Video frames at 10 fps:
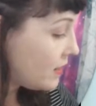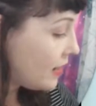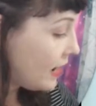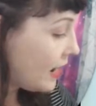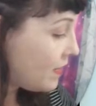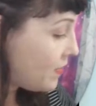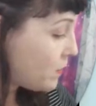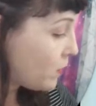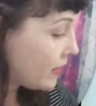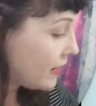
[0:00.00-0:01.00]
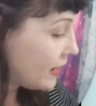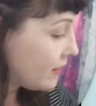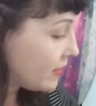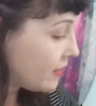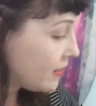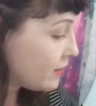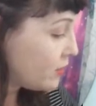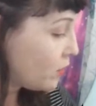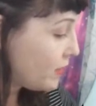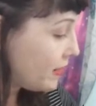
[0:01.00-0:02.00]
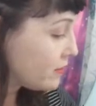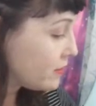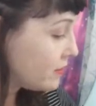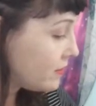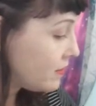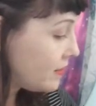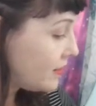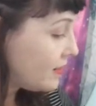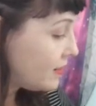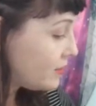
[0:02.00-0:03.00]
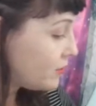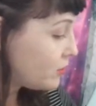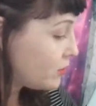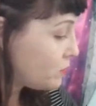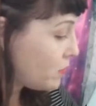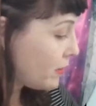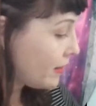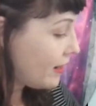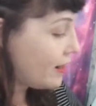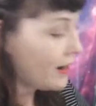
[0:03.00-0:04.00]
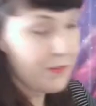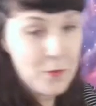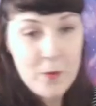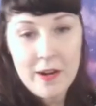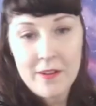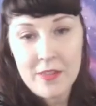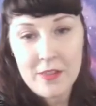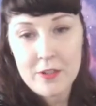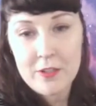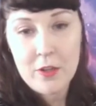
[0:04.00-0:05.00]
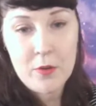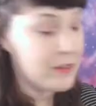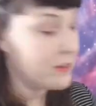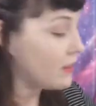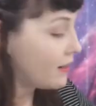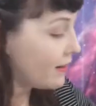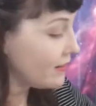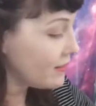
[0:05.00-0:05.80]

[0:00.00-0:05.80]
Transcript: And then we're going to give it the little toenails. So just mark off where the little toenails are.